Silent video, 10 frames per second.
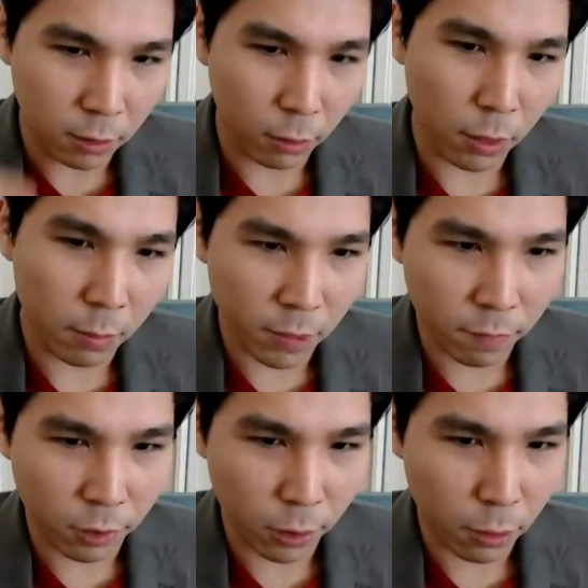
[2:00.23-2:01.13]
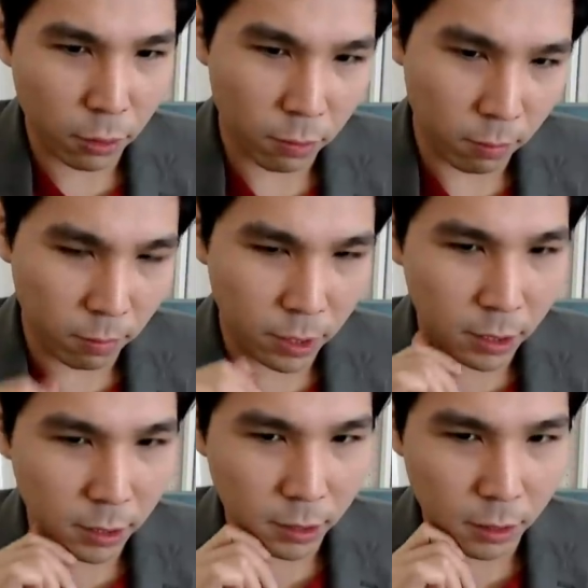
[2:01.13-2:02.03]
losing by force.
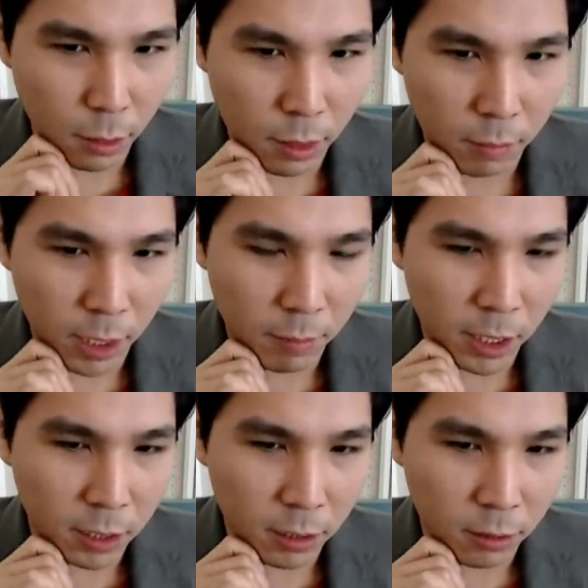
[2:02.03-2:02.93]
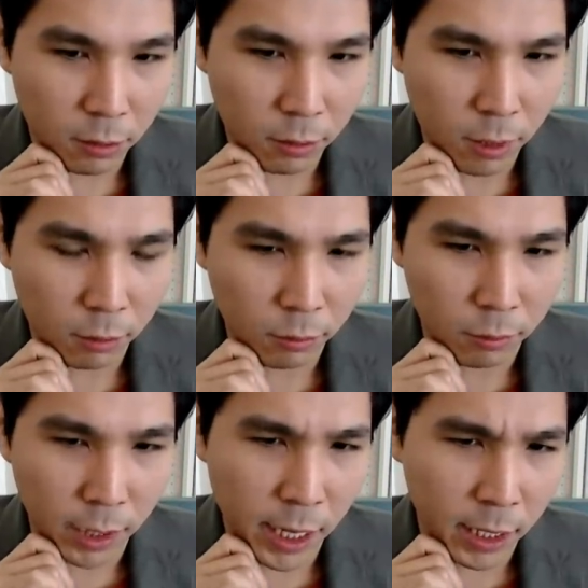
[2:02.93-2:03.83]
But at the same time, I didn't know how to
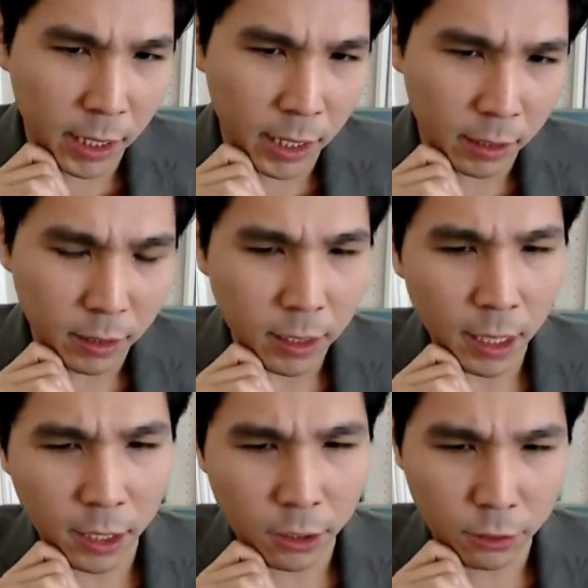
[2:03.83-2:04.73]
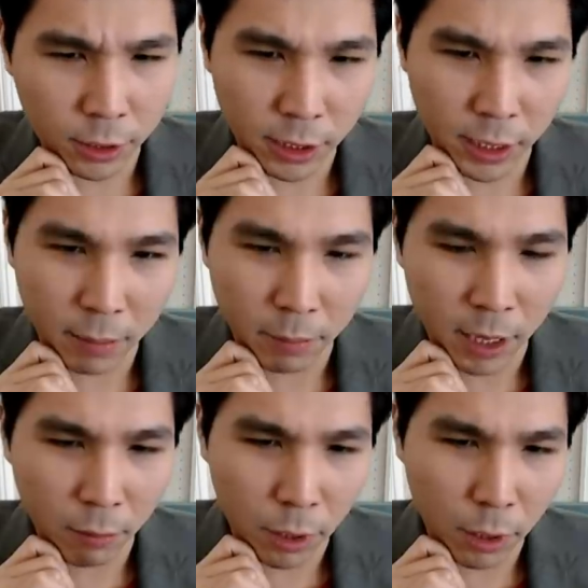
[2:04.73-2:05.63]
react, and during the game,
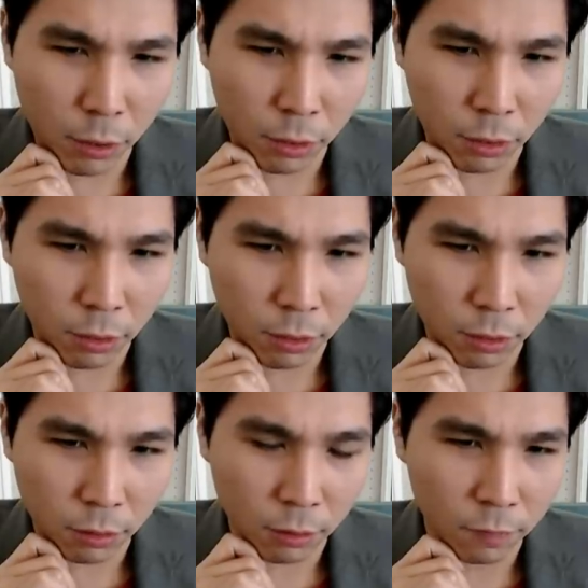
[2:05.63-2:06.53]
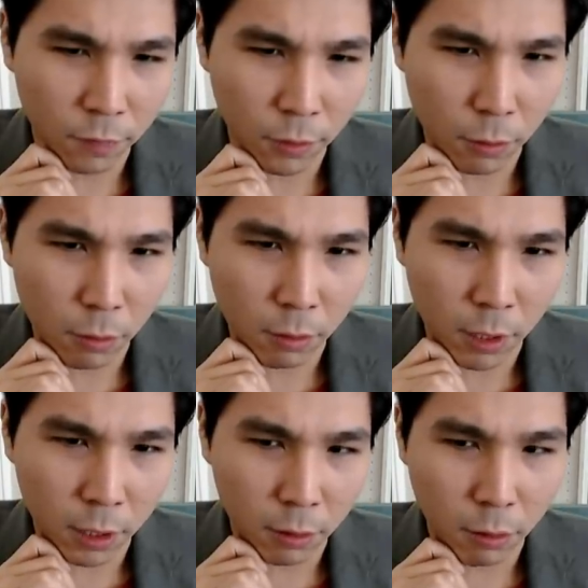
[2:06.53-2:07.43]
I was confused
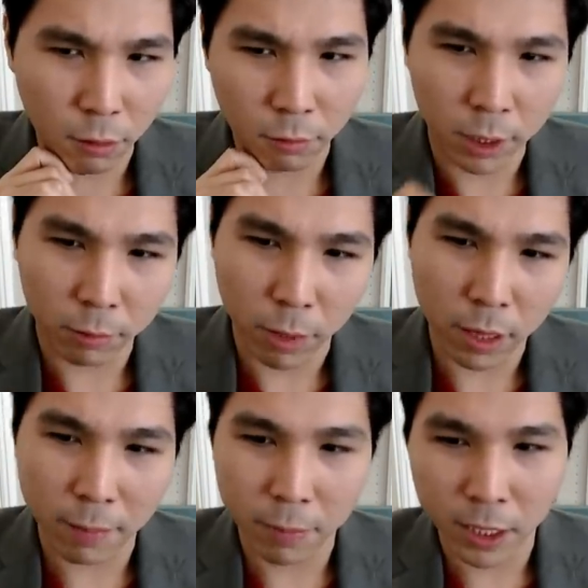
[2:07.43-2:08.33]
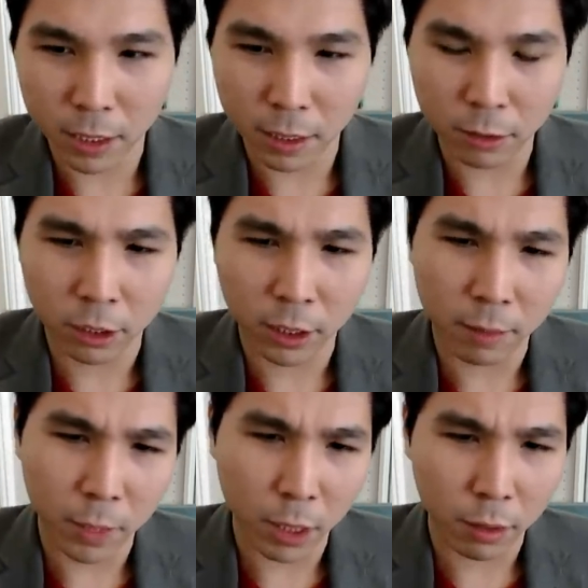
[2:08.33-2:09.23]
as to what was happening. I thought I
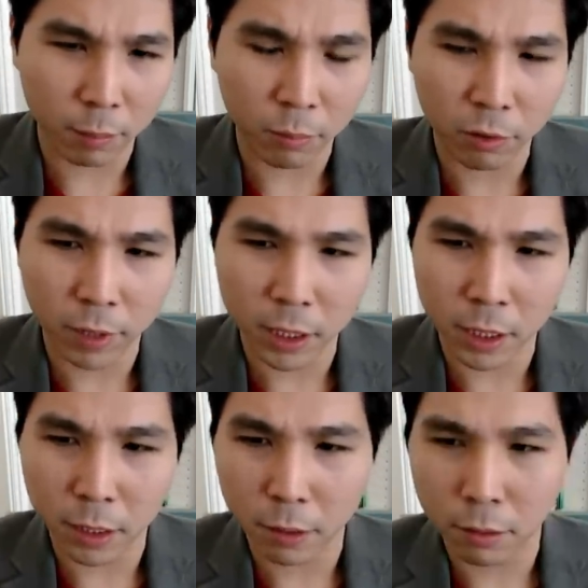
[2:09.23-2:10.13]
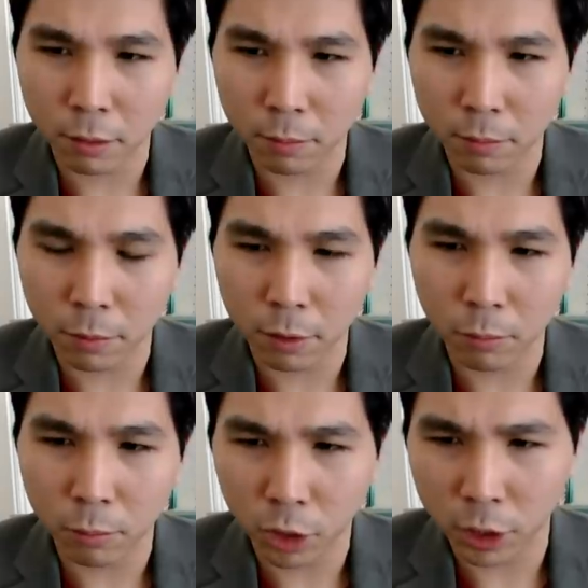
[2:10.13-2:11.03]
mixed up already some some
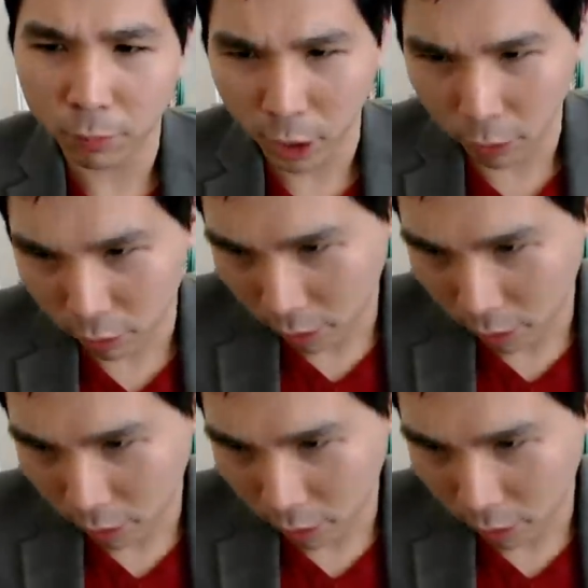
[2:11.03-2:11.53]
move order, because